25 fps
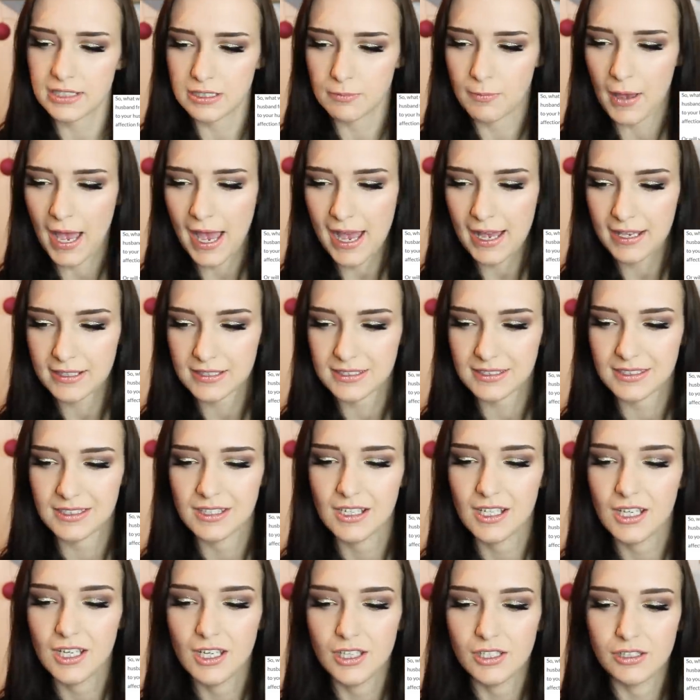to pass
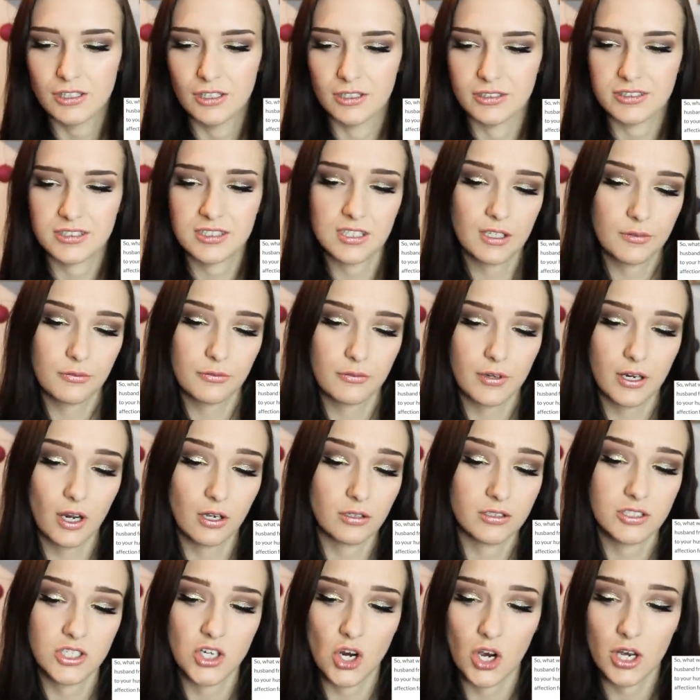your suffering
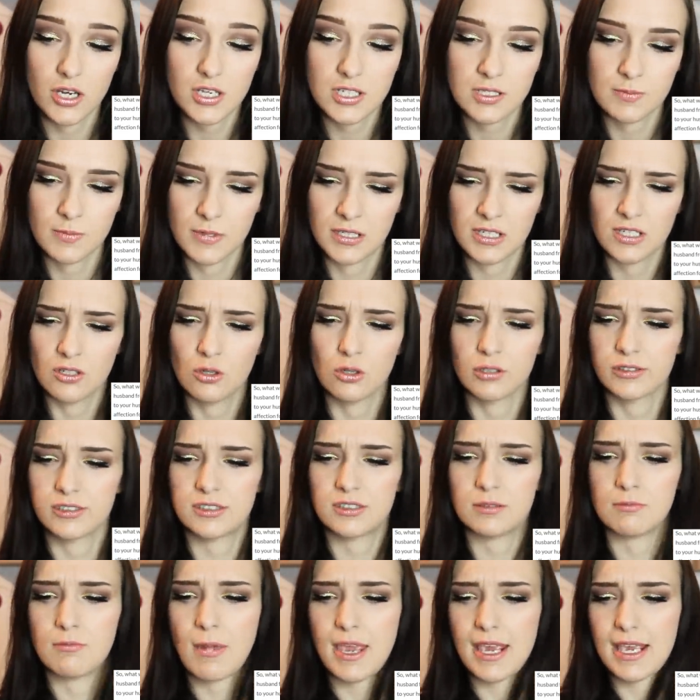onto your husband in order
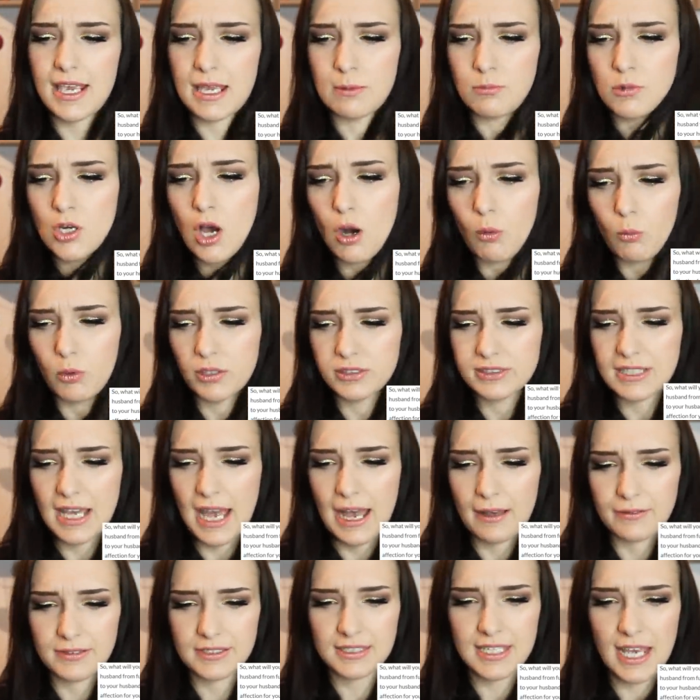to make him not want to
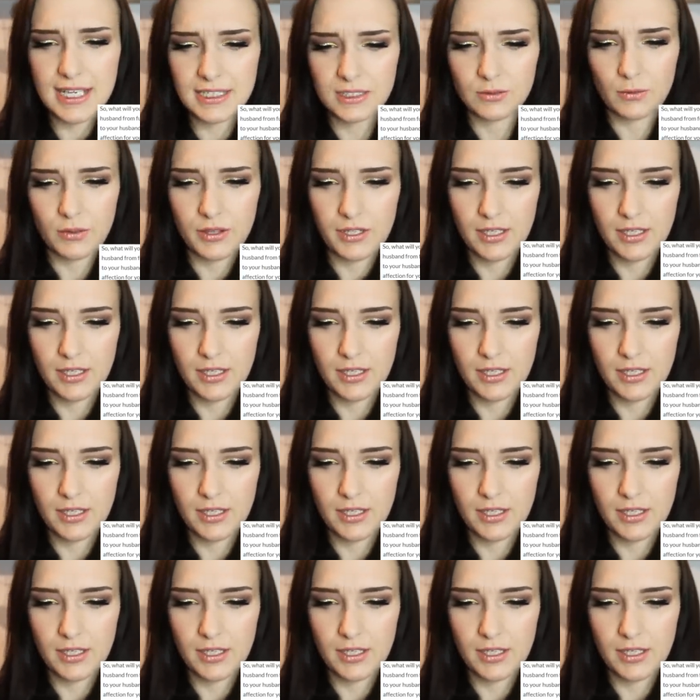have sex with